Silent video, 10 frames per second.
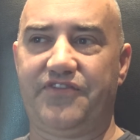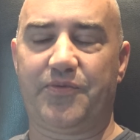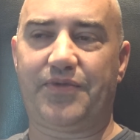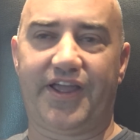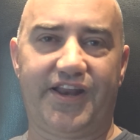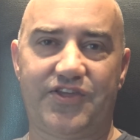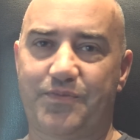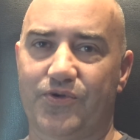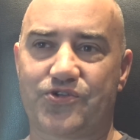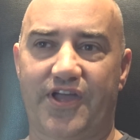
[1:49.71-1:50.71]
If you're playing an
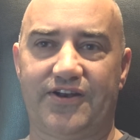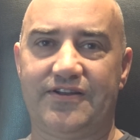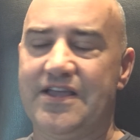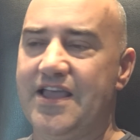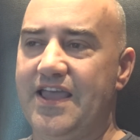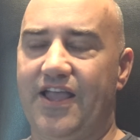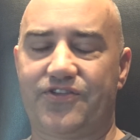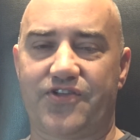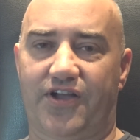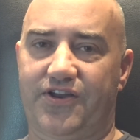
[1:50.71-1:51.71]
esports title,
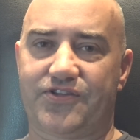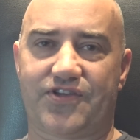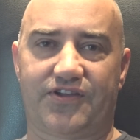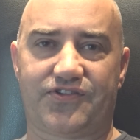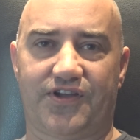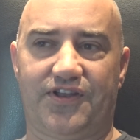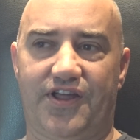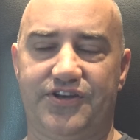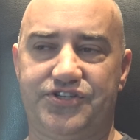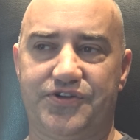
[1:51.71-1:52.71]
it's not going to suck, suck, a
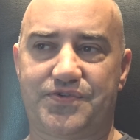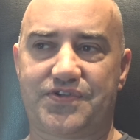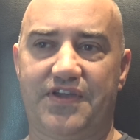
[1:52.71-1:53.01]
lot of juice.